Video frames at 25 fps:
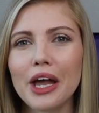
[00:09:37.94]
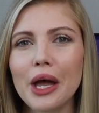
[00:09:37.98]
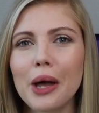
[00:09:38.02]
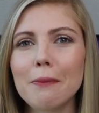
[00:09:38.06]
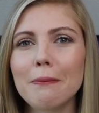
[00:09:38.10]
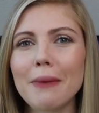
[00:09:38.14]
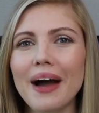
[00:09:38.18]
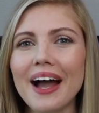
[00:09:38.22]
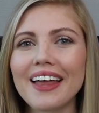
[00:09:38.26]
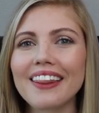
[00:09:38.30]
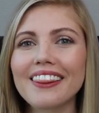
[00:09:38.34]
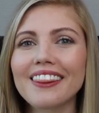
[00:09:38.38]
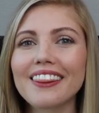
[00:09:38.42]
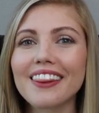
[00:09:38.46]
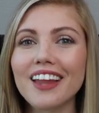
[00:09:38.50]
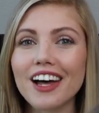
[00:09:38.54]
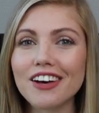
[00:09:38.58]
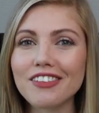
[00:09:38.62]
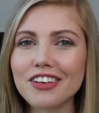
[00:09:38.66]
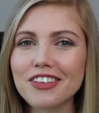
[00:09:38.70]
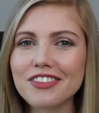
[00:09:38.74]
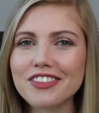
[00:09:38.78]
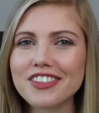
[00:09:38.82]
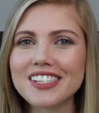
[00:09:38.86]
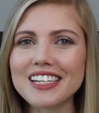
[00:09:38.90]
My
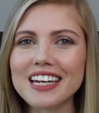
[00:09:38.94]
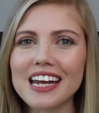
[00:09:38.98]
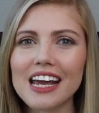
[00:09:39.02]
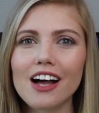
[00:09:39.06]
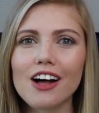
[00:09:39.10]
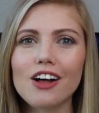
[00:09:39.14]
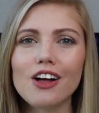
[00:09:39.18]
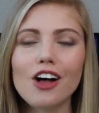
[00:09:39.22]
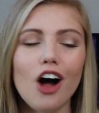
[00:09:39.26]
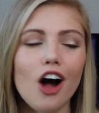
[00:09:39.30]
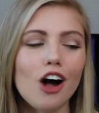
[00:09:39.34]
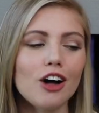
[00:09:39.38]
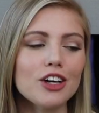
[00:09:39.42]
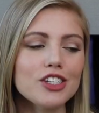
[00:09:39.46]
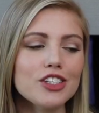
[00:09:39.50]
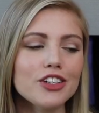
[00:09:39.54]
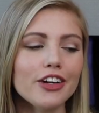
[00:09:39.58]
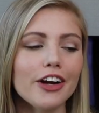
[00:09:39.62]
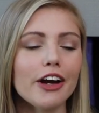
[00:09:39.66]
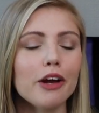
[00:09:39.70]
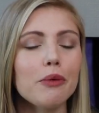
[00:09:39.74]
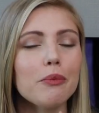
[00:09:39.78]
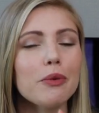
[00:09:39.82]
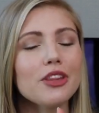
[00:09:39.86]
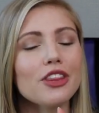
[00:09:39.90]
love of Snail all
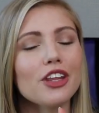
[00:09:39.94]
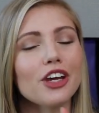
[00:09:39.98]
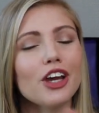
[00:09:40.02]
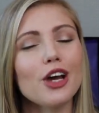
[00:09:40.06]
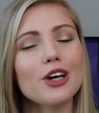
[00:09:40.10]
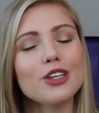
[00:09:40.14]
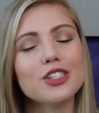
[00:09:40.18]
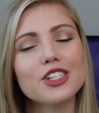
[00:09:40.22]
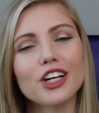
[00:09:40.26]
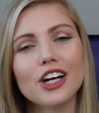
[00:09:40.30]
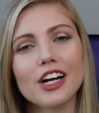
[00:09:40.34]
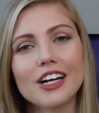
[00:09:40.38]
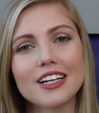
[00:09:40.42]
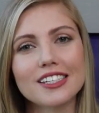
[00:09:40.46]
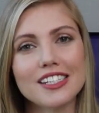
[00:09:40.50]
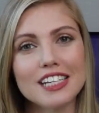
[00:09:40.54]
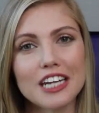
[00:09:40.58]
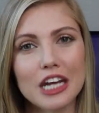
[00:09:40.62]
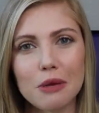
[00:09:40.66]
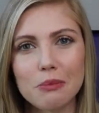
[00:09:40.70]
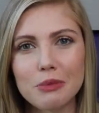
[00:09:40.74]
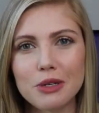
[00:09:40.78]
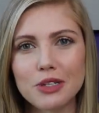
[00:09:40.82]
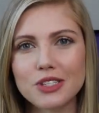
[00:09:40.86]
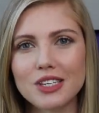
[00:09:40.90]
started with the CosRX
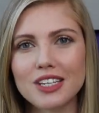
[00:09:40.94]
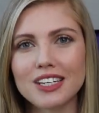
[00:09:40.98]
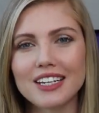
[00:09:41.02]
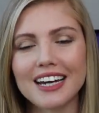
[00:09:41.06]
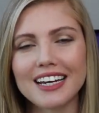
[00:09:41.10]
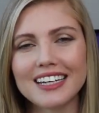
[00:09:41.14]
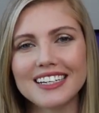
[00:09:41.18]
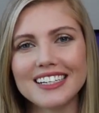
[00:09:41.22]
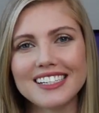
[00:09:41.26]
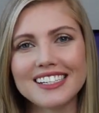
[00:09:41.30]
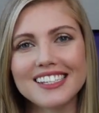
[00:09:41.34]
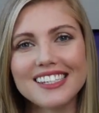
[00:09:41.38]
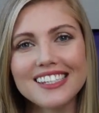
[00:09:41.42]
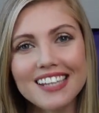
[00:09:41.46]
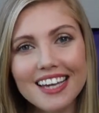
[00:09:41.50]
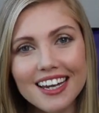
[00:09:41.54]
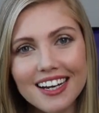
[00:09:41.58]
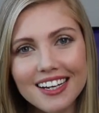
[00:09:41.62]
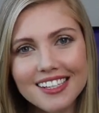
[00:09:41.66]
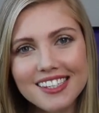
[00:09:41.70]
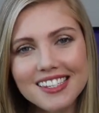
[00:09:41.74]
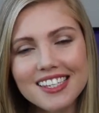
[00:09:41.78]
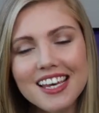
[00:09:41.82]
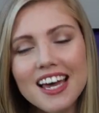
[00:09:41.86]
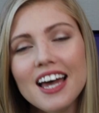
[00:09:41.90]
Snail Mucin
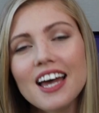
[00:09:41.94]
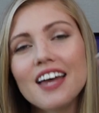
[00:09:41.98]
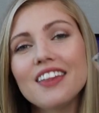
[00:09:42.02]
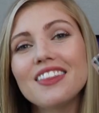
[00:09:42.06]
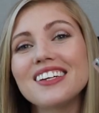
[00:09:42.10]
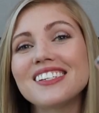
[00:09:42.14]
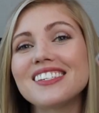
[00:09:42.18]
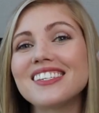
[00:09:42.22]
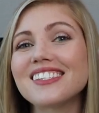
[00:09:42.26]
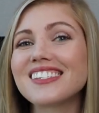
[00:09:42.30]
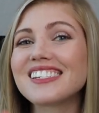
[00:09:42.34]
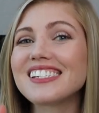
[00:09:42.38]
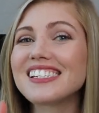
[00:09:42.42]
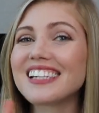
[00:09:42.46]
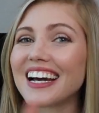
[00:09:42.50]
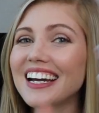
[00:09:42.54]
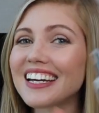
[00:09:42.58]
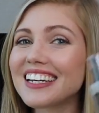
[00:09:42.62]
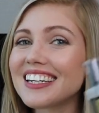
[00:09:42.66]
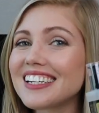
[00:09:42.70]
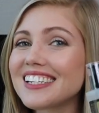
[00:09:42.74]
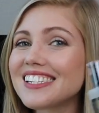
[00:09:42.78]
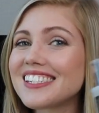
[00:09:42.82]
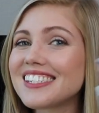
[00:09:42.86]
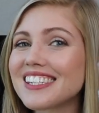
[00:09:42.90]
96. This is
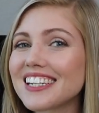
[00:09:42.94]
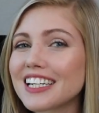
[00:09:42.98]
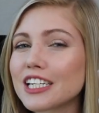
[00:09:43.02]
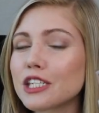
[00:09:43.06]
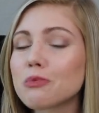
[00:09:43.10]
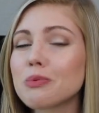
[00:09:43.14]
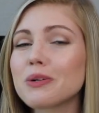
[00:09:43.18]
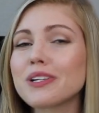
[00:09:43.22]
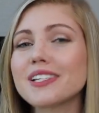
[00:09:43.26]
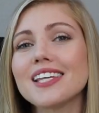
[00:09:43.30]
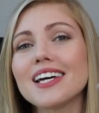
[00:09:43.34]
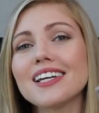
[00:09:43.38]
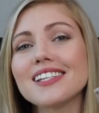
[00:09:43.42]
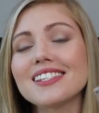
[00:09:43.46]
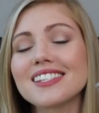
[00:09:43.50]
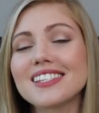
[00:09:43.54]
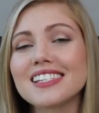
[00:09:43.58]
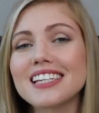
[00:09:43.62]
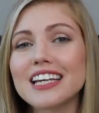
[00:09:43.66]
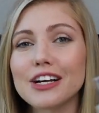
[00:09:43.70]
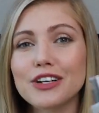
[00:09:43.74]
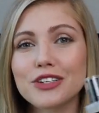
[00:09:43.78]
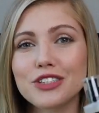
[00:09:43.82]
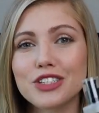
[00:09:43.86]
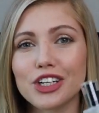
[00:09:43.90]
96%
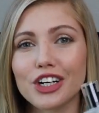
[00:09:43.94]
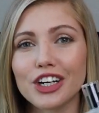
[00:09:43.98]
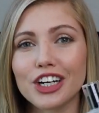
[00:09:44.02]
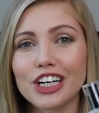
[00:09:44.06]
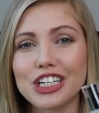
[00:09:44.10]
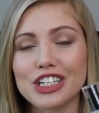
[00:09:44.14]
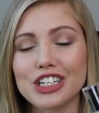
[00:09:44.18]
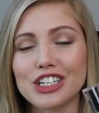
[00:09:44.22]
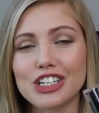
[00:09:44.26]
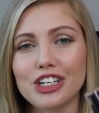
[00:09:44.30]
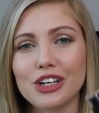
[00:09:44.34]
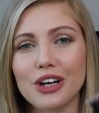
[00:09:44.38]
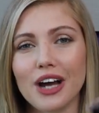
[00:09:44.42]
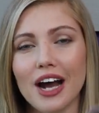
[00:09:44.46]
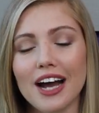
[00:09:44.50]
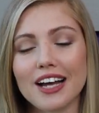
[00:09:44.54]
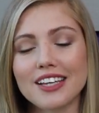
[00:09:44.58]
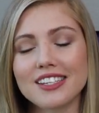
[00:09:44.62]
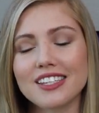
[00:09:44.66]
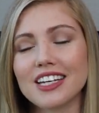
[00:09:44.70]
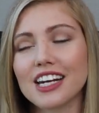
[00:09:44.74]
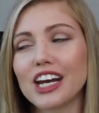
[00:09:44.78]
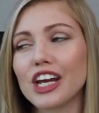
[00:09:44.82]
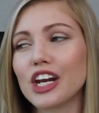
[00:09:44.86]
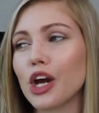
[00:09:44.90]
Snail secretion, you
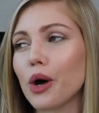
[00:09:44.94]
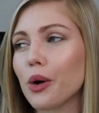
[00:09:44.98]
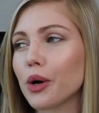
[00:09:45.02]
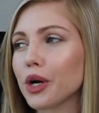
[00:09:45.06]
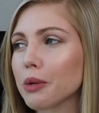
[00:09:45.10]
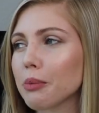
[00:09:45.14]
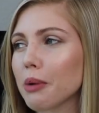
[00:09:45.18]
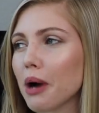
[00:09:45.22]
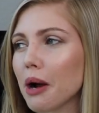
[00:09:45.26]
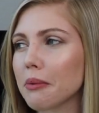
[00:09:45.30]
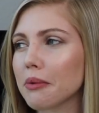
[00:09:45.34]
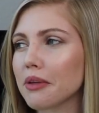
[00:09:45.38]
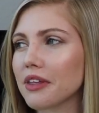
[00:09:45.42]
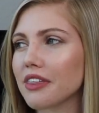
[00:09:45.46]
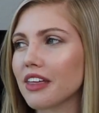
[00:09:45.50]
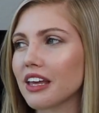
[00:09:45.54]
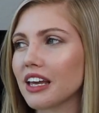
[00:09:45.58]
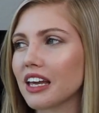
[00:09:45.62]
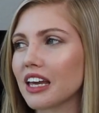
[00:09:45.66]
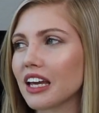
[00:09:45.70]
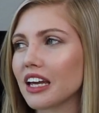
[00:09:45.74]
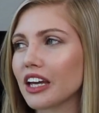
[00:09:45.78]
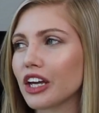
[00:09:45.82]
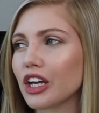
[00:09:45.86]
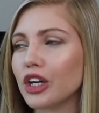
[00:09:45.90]
guys. And I know what you're probably
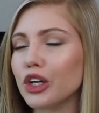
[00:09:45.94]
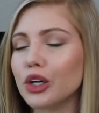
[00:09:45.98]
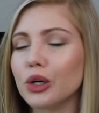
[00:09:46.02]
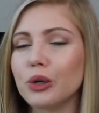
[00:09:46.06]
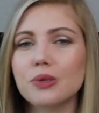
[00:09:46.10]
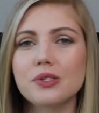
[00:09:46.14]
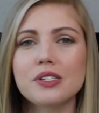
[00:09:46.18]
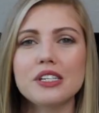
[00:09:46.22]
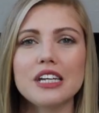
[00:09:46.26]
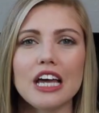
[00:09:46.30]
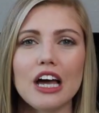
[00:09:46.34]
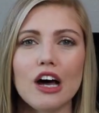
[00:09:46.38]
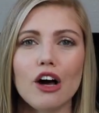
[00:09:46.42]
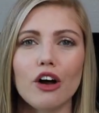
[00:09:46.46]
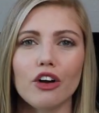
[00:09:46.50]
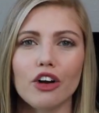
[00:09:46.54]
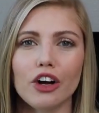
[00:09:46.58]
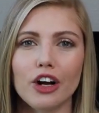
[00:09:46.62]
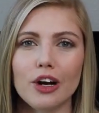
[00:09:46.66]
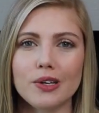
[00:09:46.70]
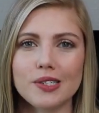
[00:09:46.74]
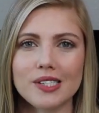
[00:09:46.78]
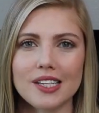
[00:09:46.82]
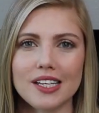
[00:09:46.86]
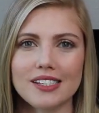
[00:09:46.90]
thinking, ew, Snail,
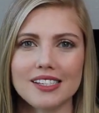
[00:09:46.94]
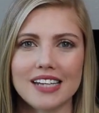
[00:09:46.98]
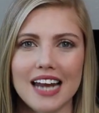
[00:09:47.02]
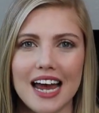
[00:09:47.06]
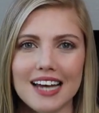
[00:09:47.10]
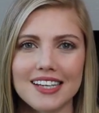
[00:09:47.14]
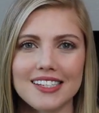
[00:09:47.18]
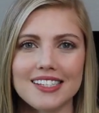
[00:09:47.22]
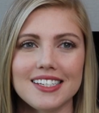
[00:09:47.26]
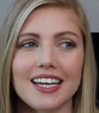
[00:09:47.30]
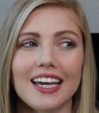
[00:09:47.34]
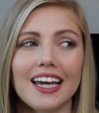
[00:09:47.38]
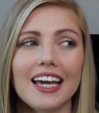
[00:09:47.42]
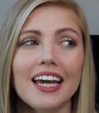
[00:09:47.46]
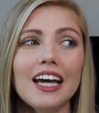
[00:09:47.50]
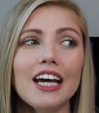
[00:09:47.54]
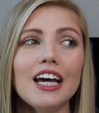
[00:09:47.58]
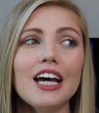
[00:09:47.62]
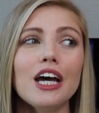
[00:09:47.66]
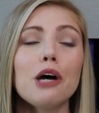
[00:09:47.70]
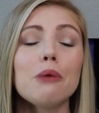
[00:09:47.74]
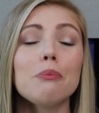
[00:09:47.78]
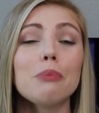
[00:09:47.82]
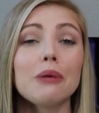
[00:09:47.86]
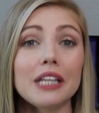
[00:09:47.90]
gross, that's nasty.
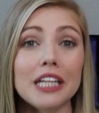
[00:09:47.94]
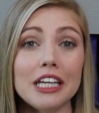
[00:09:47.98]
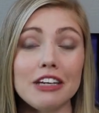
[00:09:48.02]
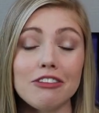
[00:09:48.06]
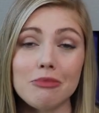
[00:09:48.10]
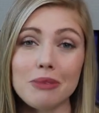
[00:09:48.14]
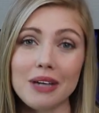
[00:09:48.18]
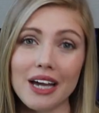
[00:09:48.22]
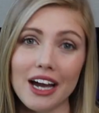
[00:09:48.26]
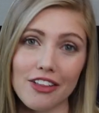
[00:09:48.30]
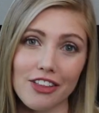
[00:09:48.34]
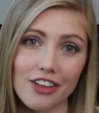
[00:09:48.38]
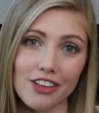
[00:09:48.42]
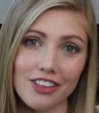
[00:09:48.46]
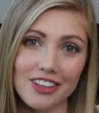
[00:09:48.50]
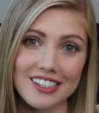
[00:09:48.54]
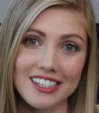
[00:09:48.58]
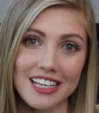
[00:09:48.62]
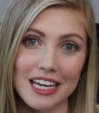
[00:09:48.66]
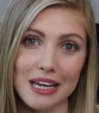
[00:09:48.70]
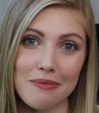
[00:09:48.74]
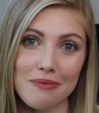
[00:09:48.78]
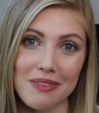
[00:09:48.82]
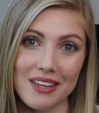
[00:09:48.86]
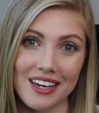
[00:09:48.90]
Believe me, I thought the
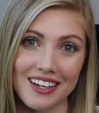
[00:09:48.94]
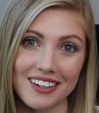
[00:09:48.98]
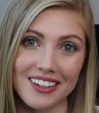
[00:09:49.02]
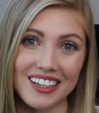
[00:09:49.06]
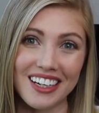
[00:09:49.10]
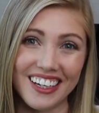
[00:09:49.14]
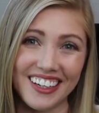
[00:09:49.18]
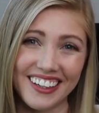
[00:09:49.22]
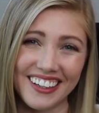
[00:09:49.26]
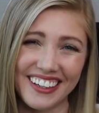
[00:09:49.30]
same thing.